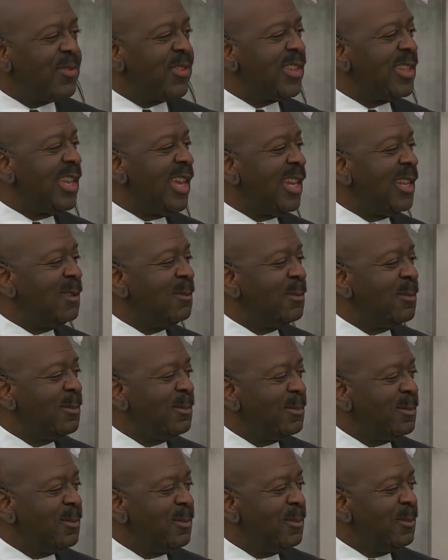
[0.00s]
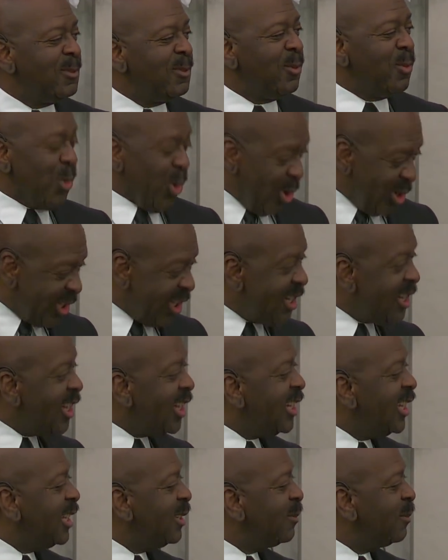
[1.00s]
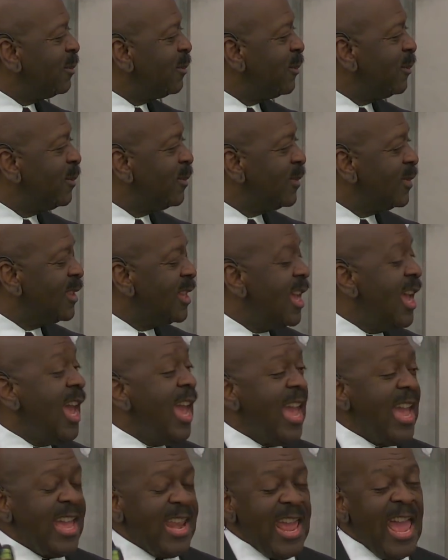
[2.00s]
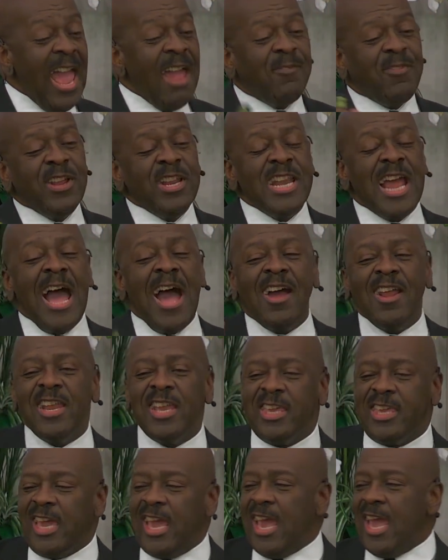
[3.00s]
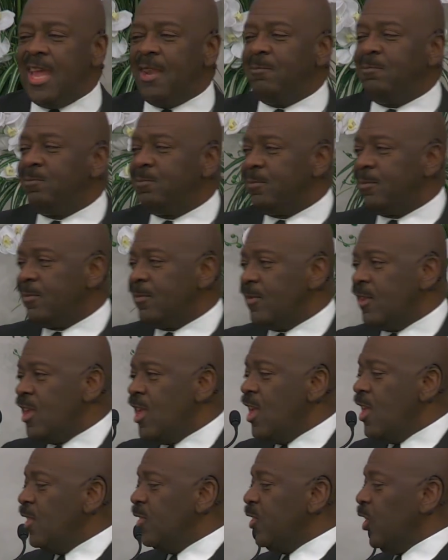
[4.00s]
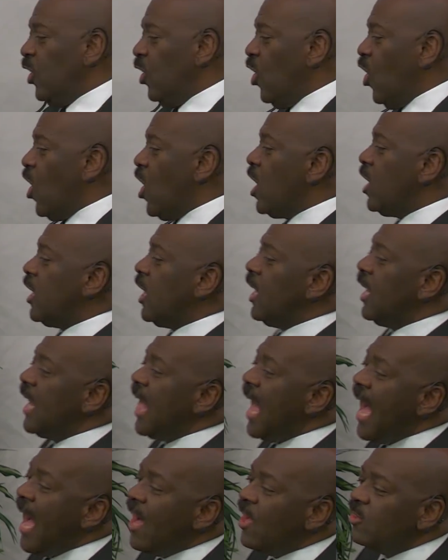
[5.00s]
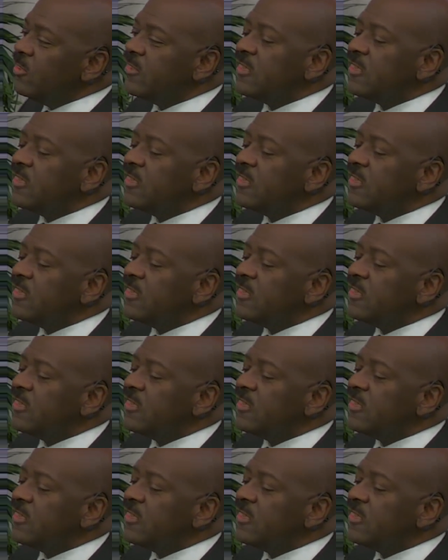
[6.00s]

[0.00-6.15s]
yet. Working on it. And every now and again, the Lord allows the